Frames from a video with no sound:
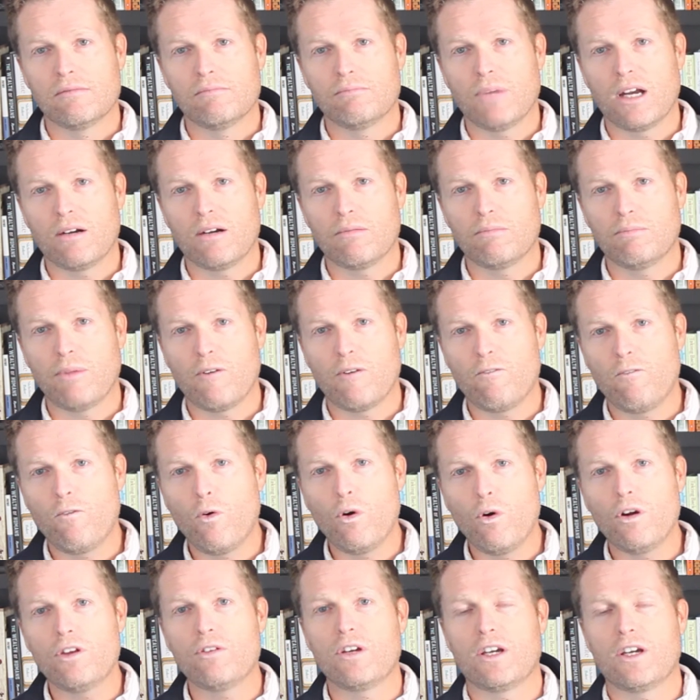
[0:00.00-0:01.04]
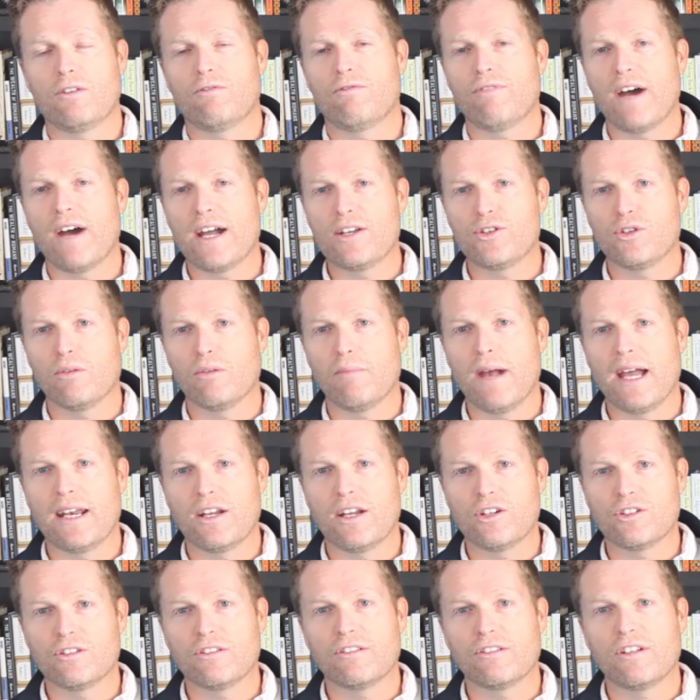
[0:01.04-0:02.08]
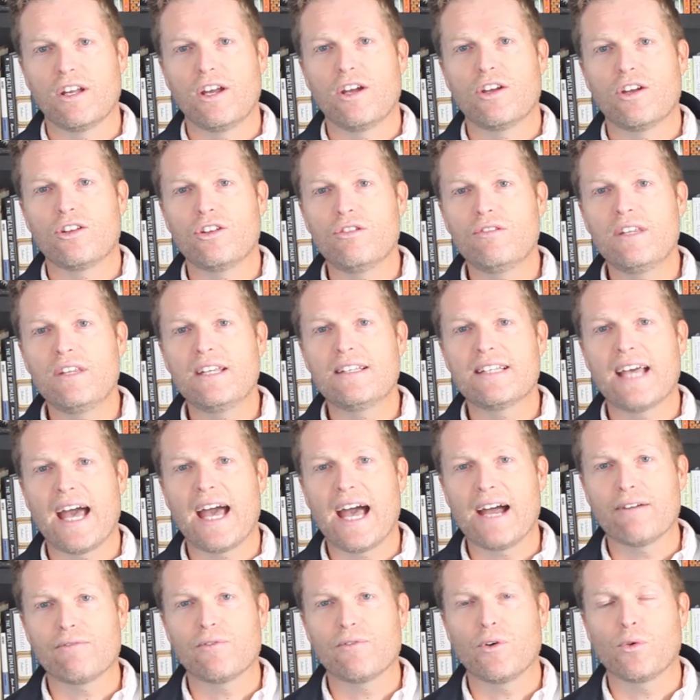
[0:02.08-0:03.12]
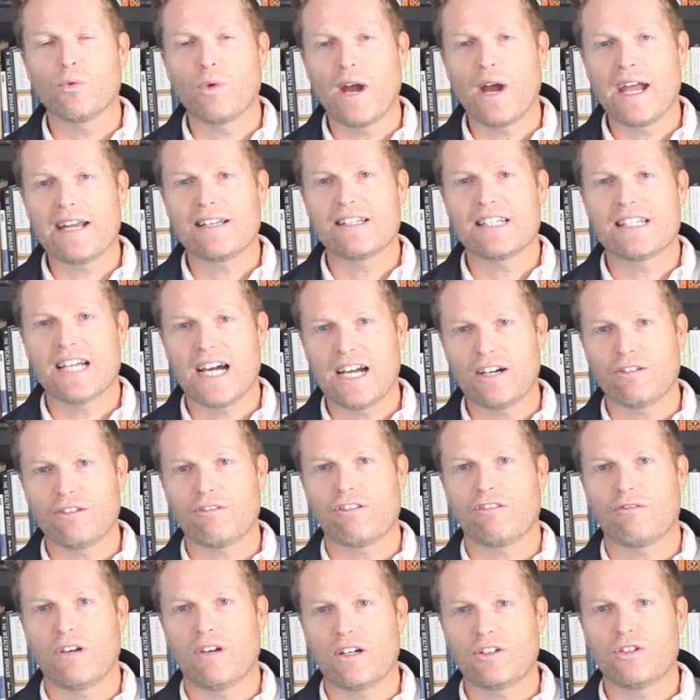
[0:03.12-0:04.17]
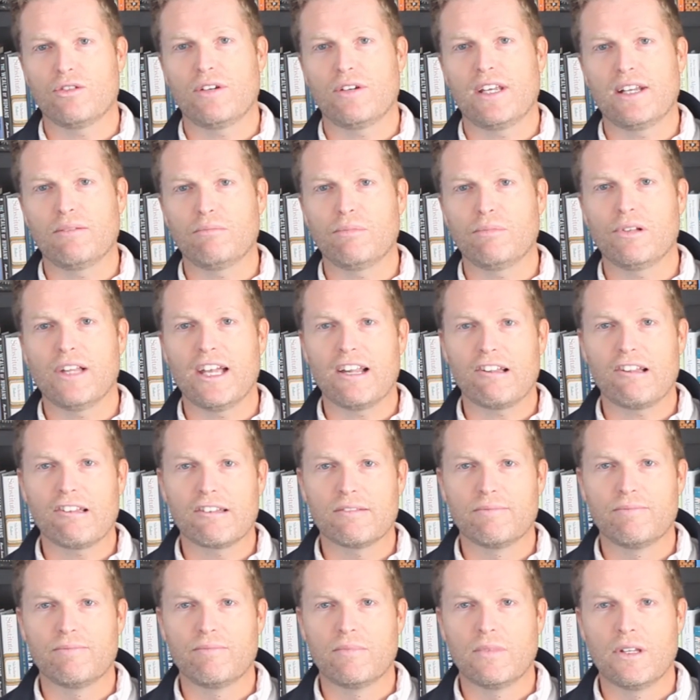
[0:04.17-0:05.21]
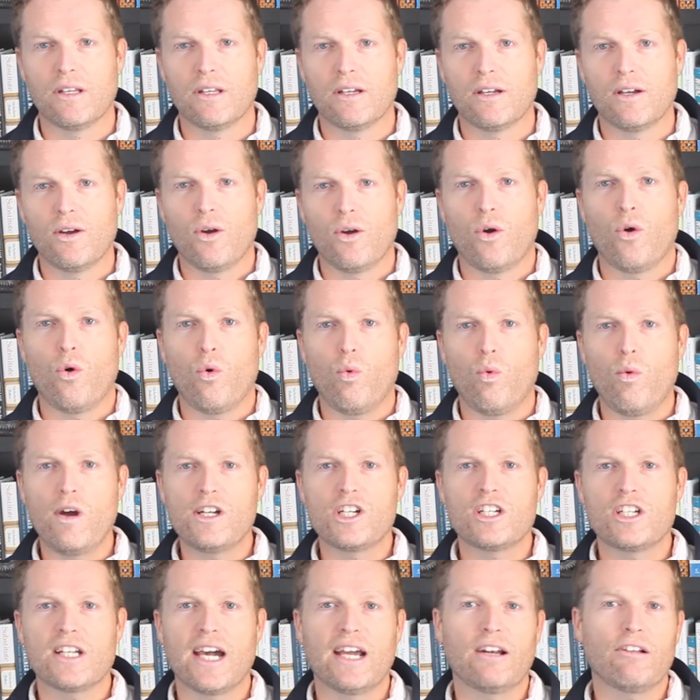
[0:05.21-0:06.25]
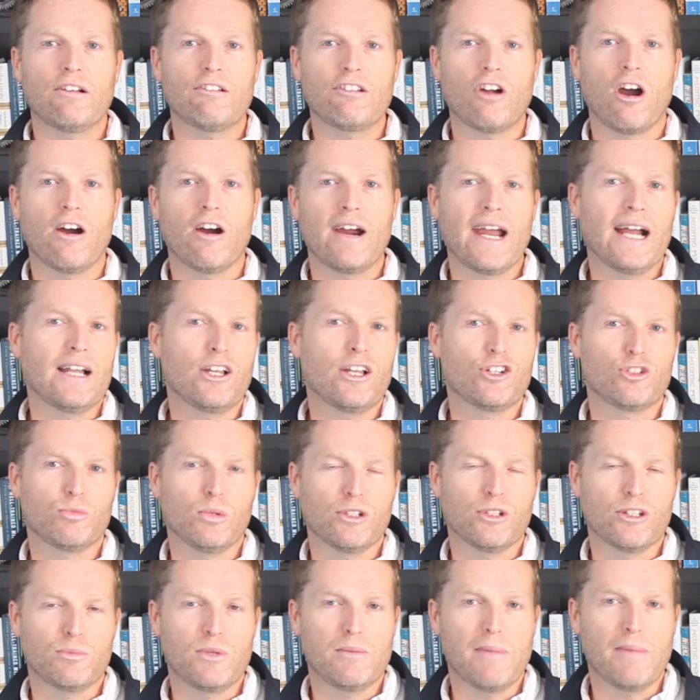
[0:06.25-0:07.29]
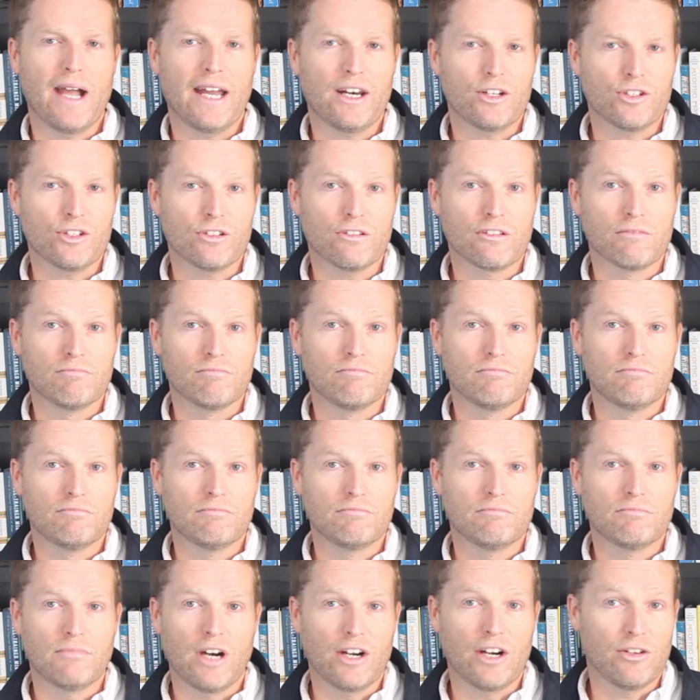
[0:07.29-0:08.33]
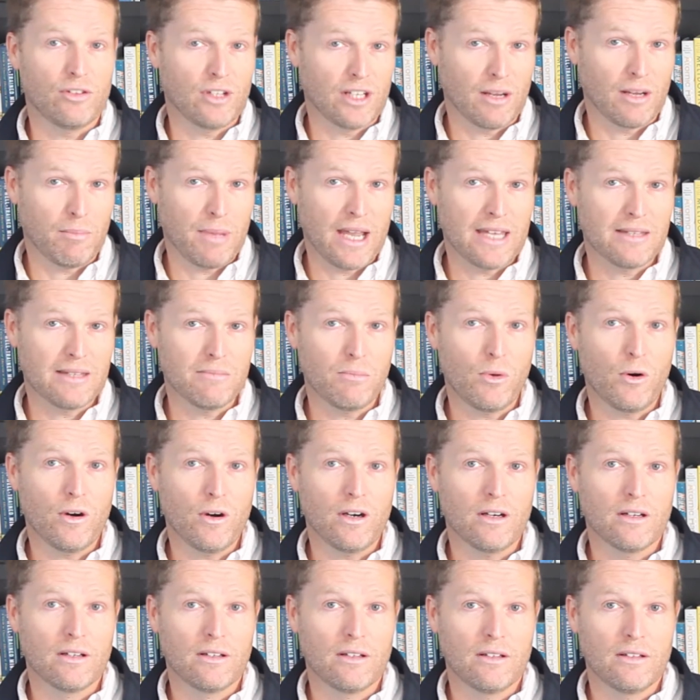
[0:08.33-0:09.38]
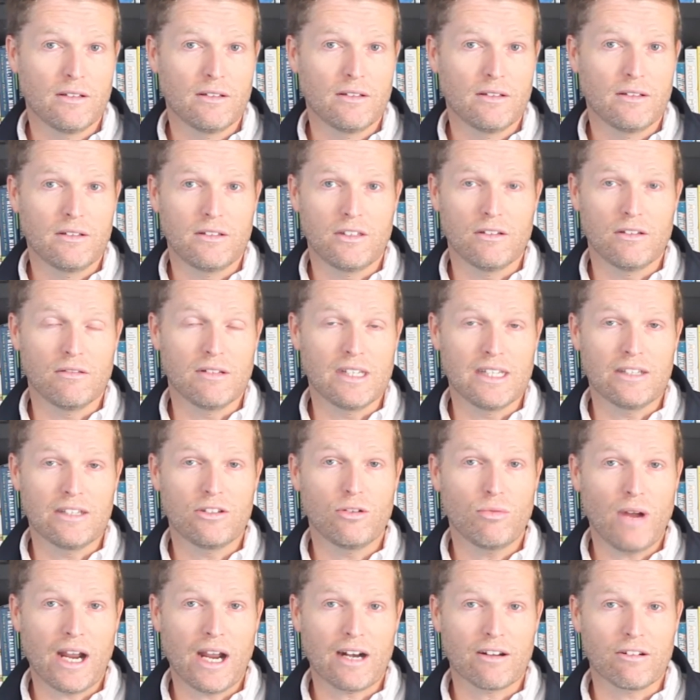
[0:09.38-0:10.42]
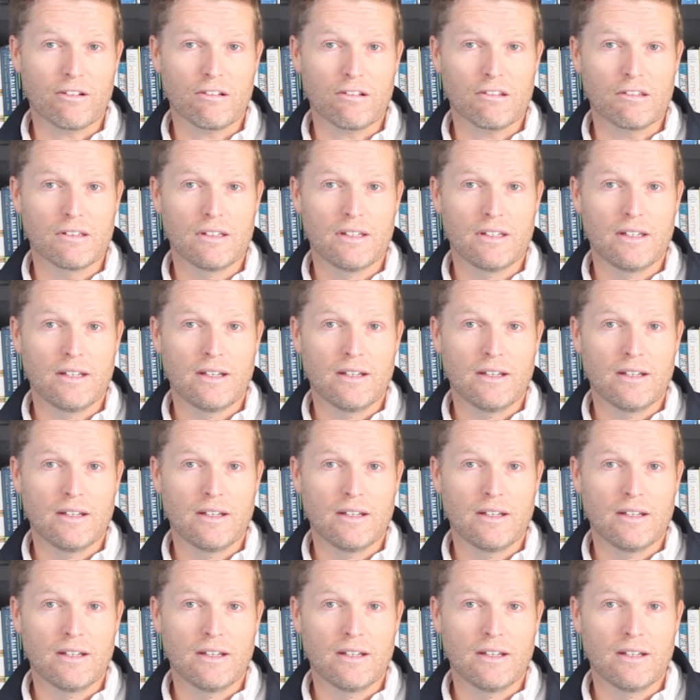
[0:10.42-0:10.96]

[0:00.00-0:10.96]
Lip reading: But before you can find your managers, you need to have the right title structure in place. Which titles are eligible to be managers? Are you going to pay them more? Do you need directors?